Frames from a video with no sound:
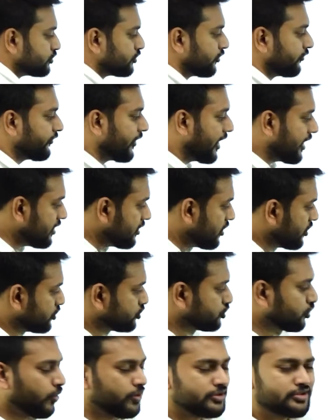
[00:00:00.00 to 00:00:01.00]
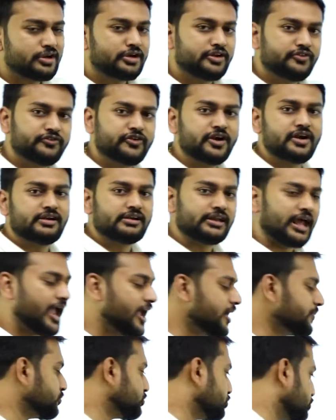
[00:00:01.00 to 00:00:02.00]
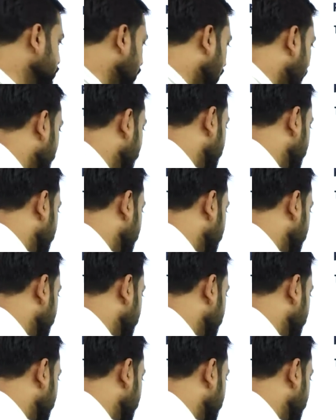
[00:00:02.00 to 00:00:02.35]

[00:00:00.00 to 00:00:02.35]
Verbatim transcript: So fine. So what are the different types of